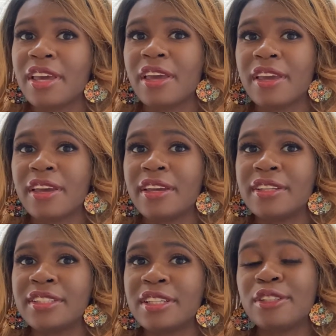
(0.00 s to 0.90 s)

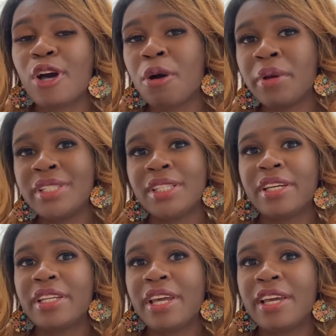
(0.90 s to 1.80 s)
and it's always a
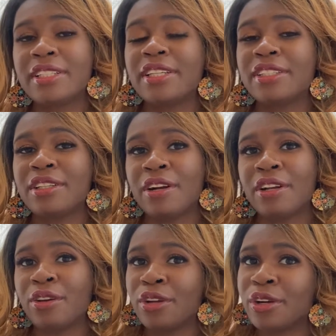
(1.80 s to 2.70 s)
good day to get
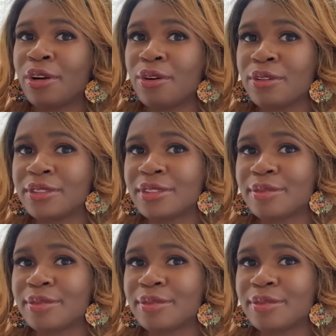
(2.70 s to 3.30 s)
started on your goals.